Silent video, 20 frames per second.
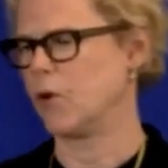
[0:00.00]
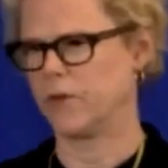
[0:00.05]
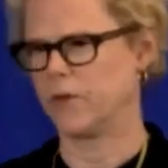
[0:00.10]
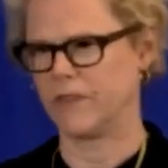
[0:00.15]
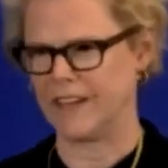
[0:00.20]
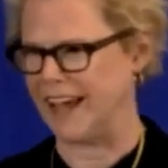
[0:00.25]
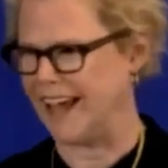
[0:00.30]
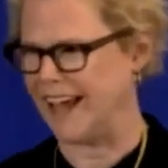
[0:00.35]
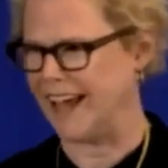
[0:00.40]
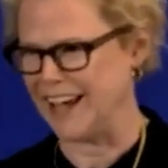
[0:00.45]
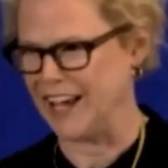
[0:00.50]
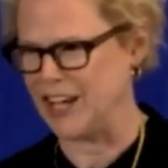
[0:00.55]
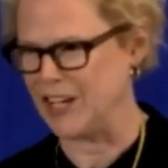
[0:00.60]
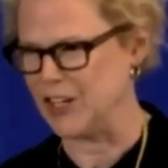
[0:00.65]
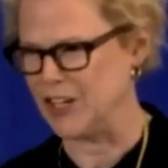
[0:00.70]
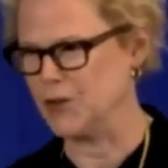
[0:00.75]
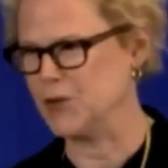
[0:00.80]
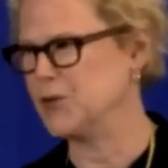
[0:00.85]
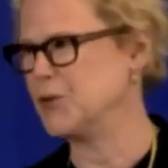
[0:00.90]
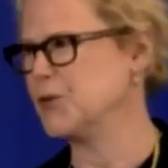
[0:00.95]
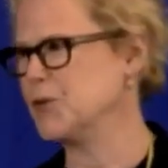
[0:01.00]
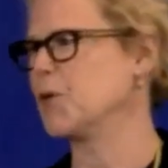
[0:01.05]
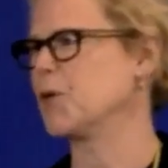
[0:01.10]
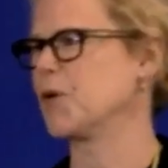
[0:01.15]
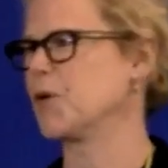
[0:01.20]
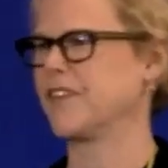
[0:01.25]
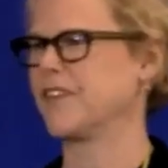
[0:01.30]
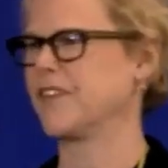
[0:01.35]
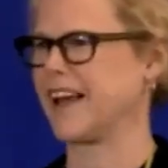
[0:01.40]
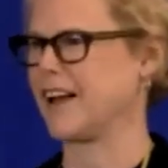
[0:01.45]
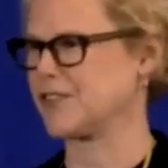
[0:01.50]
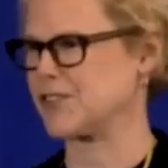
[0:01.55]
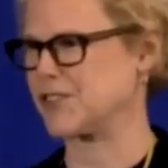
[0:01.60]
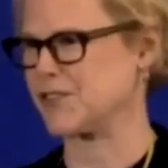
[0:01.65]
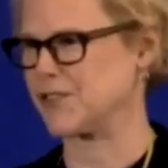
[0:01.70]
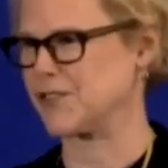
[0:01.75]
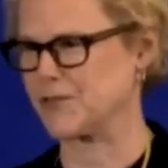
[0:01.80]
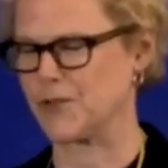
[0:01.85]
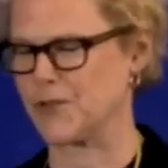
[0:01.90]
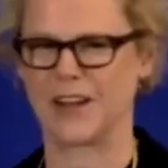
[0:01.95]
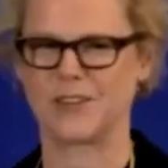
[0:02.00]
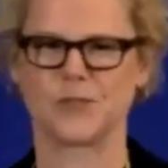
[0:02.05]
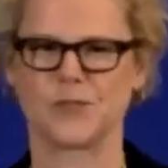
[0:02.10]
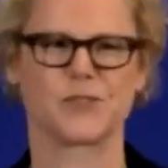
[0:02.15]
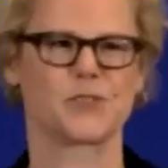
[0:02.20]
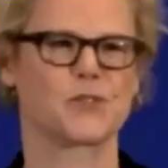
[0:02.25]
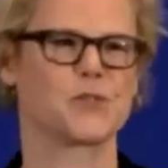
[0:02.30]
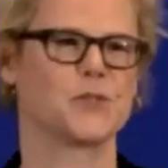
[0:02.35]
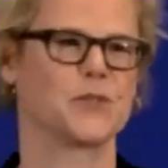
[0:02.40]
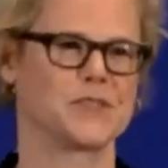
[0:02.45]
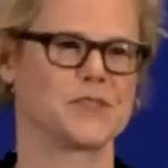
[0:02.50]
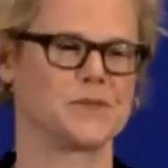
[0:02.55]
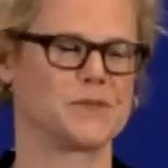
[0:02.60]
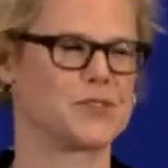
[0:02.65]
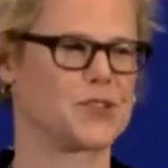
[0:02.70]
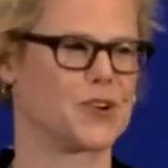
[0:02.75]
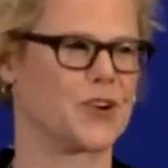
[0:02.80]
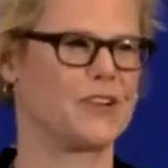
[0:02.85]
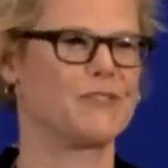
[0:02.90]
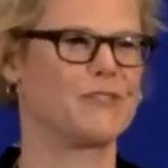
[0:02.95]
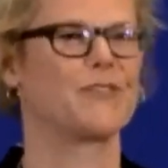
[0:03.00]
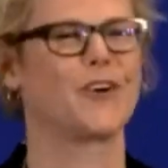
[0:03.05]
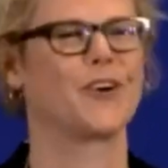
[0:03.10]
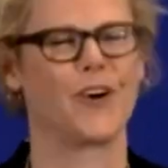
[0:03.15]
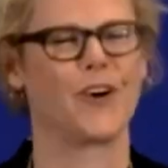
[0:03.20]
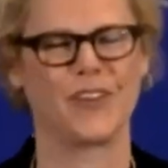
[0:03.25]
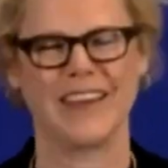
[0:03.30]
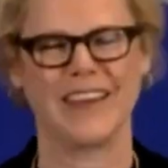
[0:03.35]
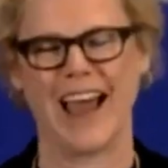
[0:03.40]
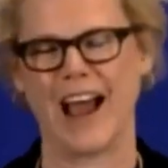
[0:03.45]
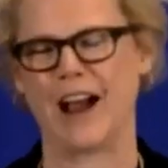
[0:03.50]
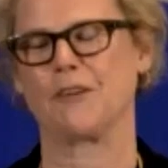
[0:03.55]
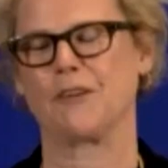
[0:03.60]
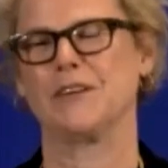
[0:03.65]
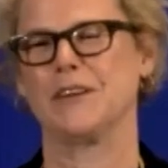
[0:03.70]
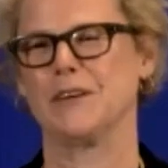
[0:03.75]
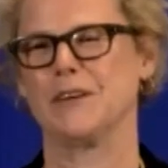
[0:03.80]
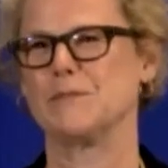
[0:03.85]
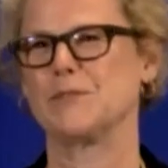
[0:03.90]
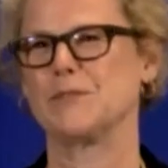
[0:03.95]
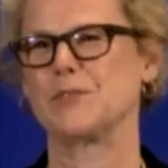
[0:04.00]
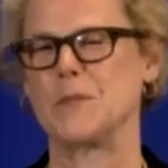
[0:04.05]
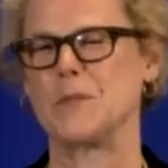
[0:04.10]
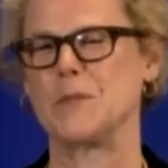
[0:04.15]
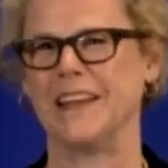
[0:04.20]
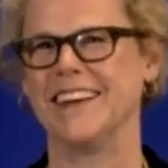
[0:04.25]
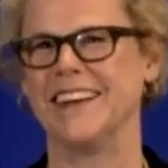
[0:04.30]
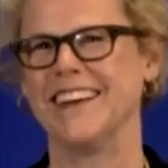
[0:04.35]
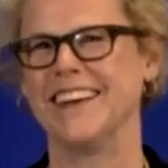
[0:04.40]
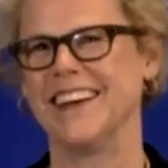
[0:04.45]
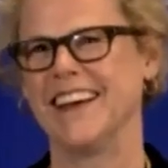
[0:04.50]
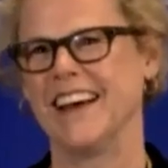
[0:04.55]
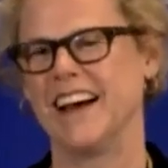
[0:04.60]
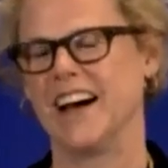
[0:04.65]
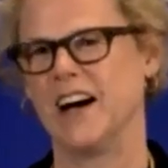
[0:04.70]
or the AAU or the Council of Graduate Schools, and sorry for all the acronyms, but,